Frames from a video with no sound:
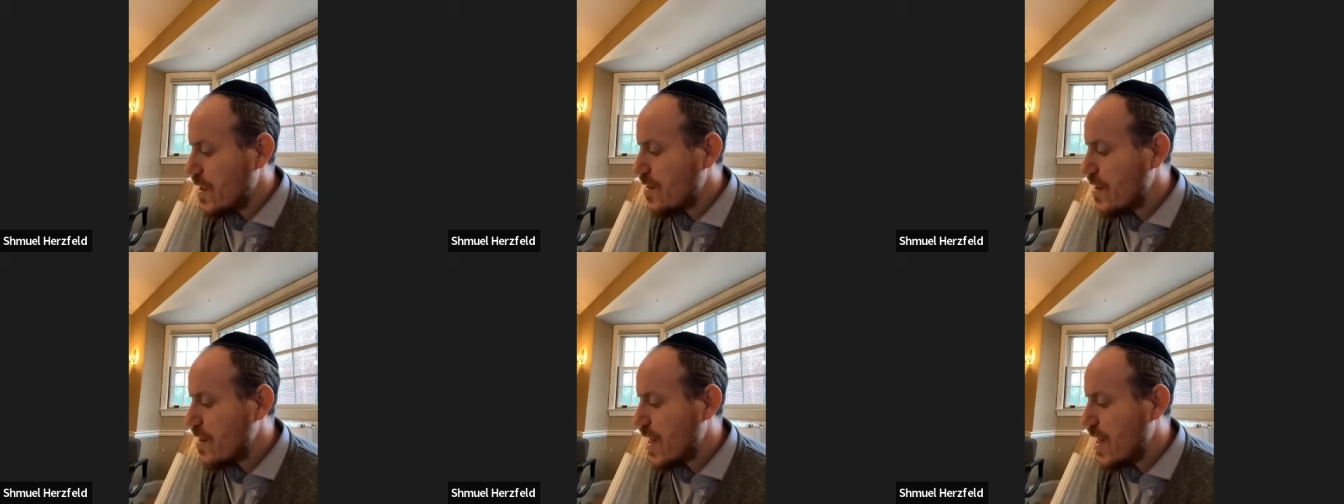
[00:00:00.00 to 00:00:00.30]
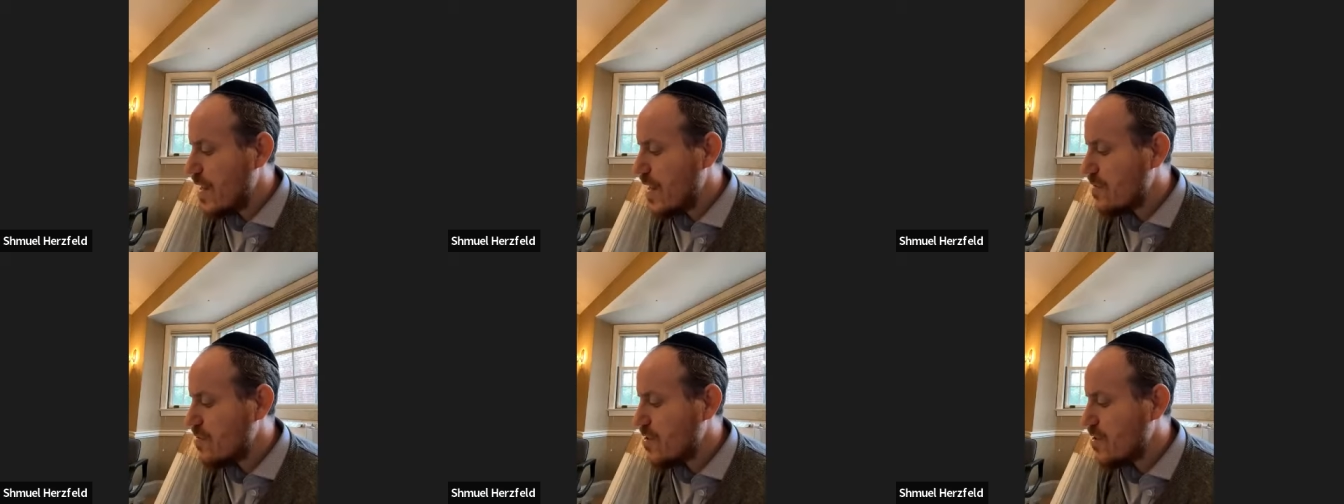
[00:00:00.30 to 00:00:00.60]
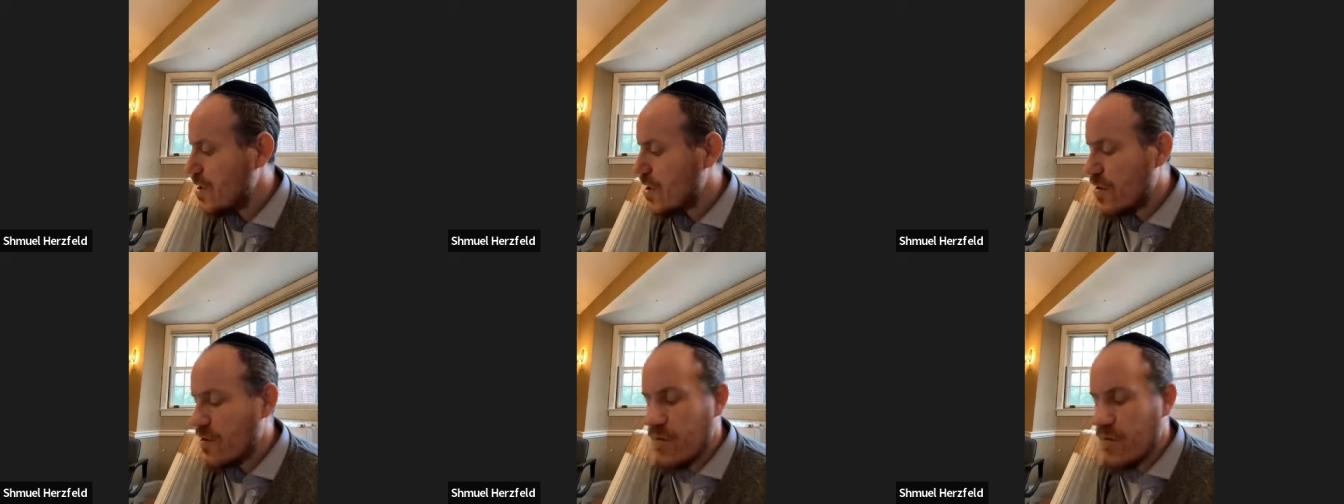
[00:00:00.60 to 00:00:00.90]
that,
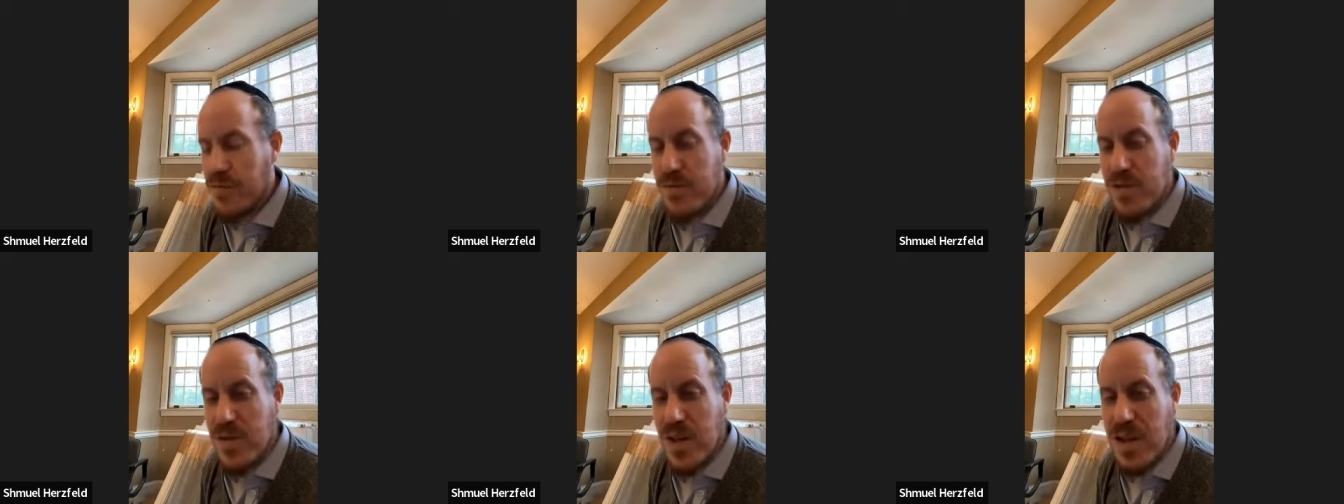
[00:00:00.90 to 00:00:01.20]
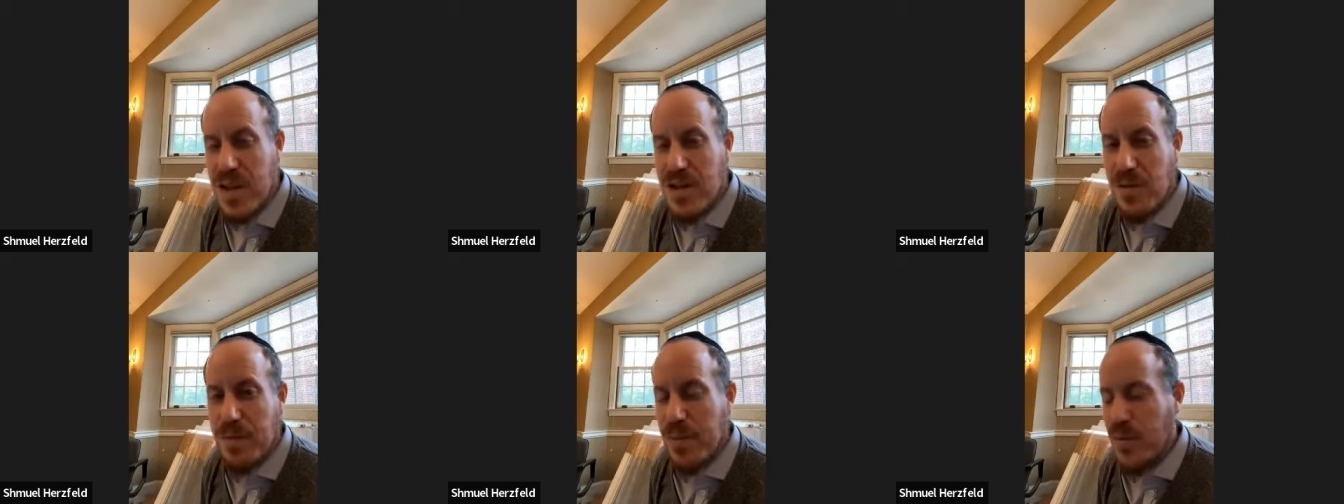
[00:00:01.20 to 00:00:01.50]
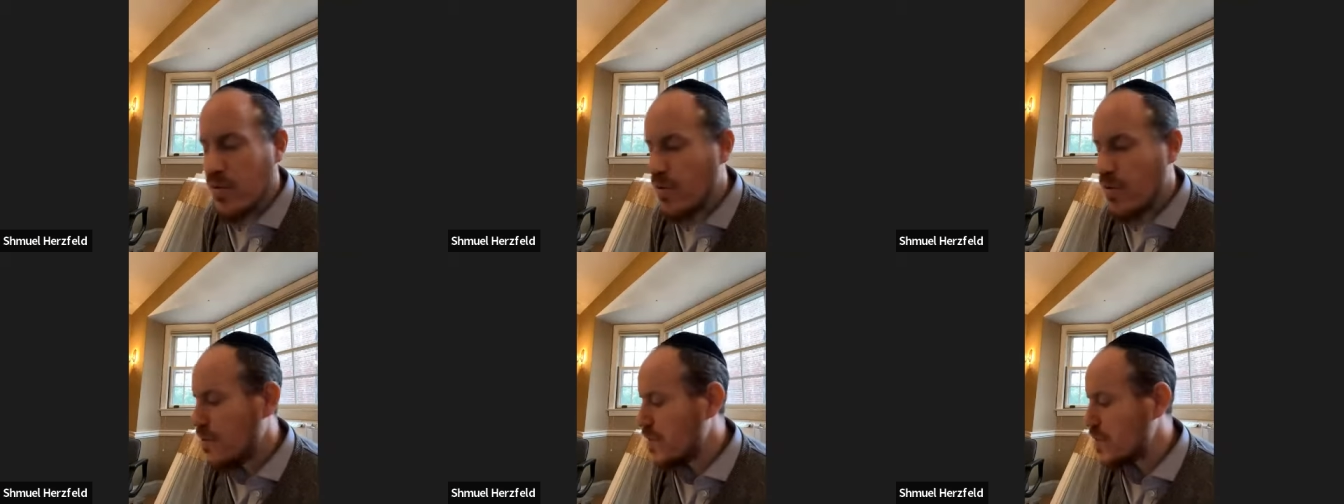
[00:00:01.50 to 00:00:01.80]
uh, that the
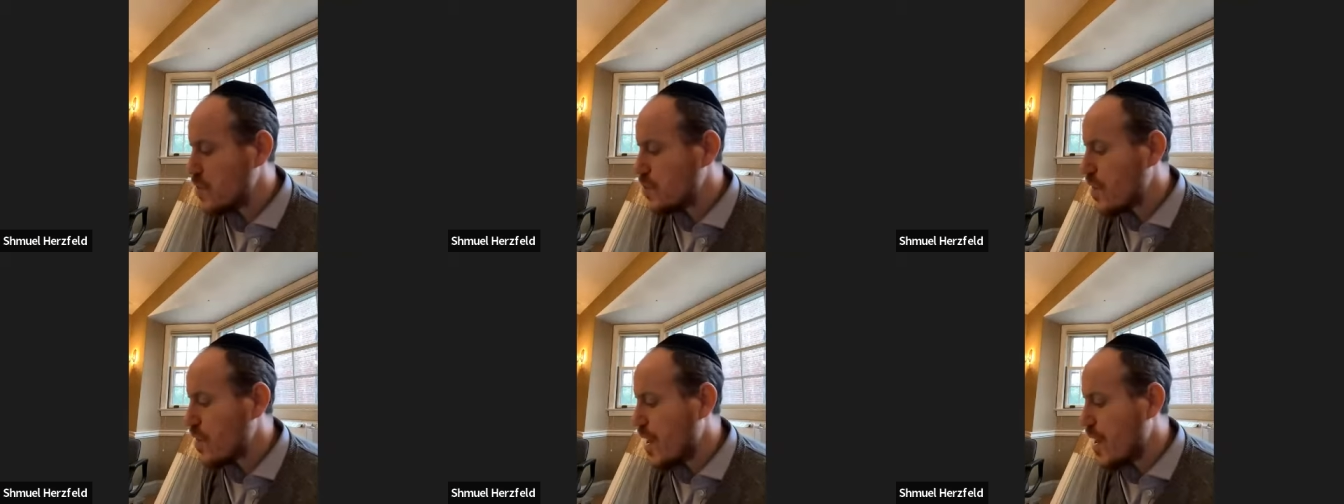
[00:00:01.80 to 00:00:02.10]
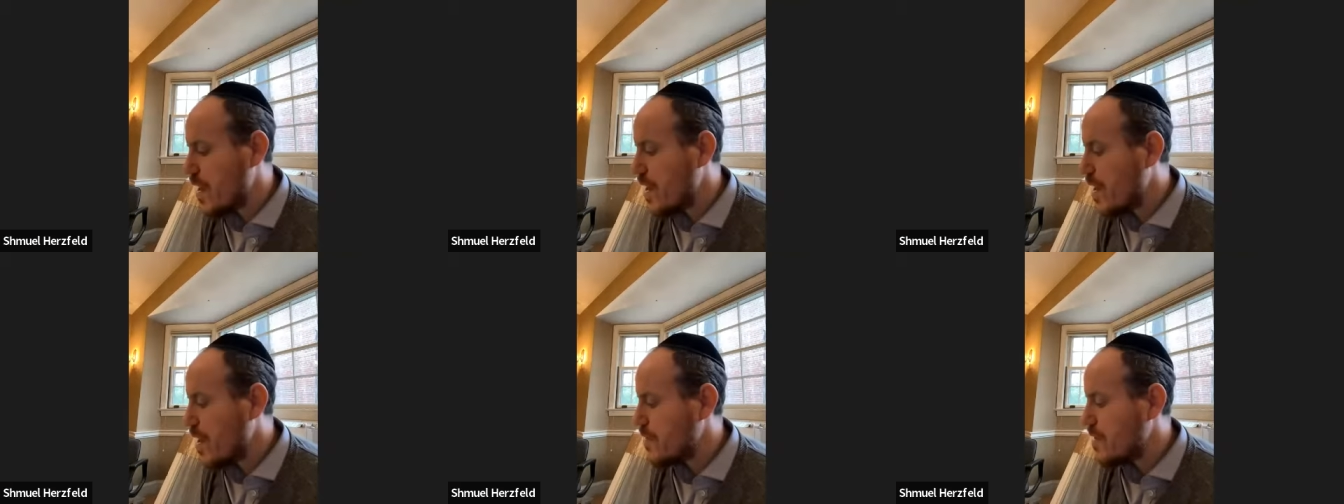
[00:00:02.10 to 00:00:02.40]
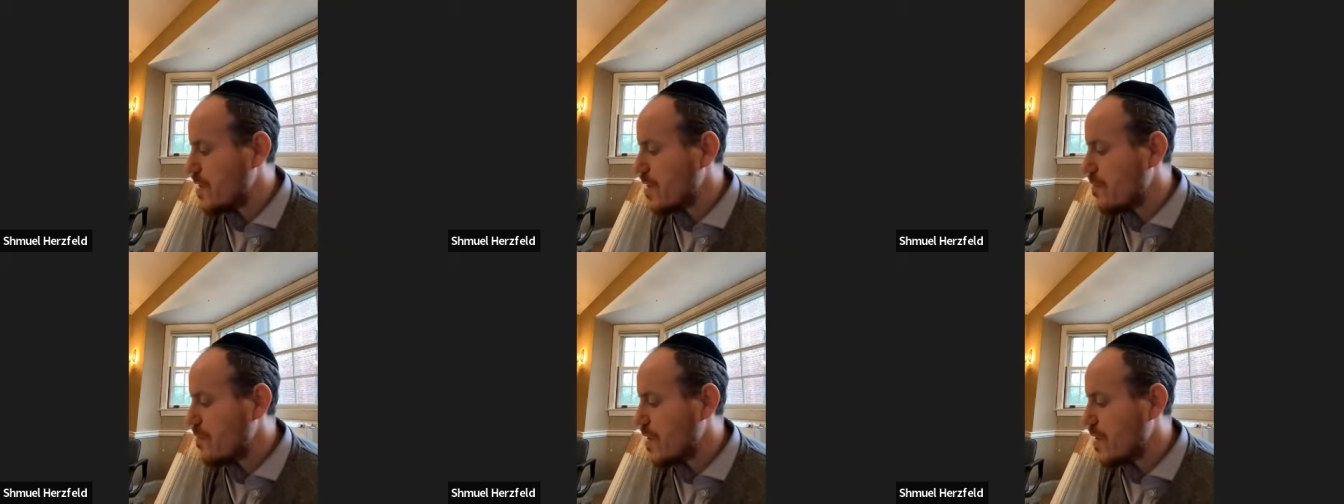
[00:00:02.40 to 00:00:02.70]
pool will dry up
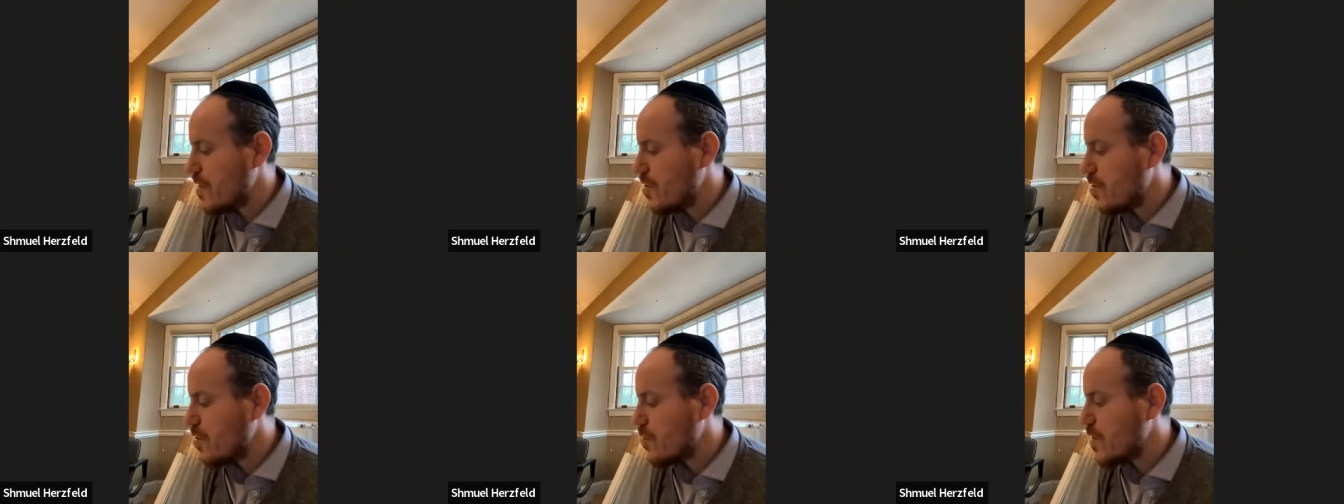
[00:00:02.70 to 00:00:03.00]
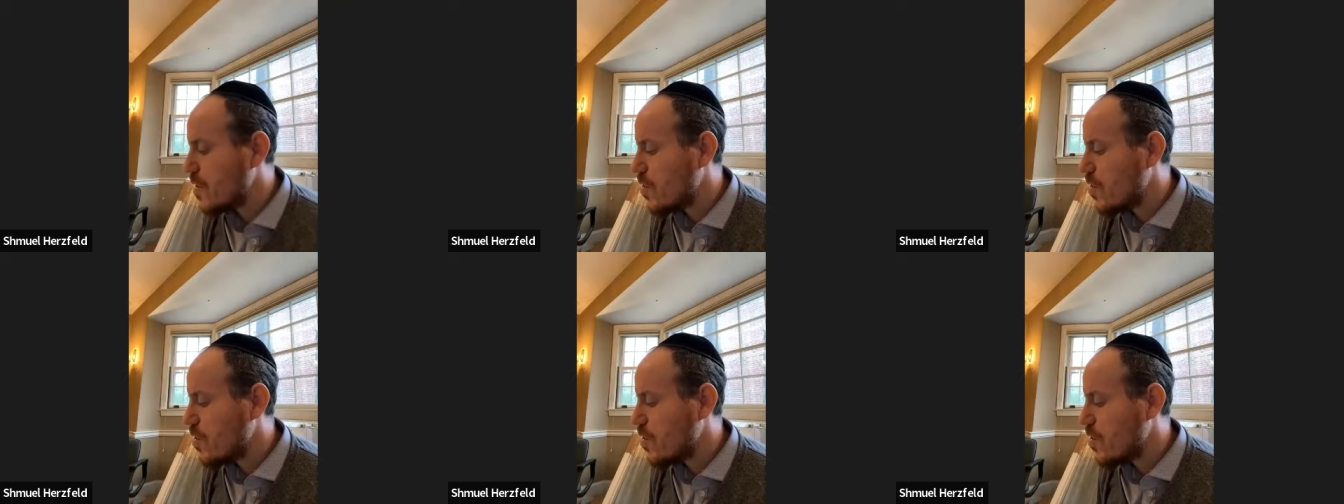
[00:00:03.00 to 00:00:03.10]
in the middle,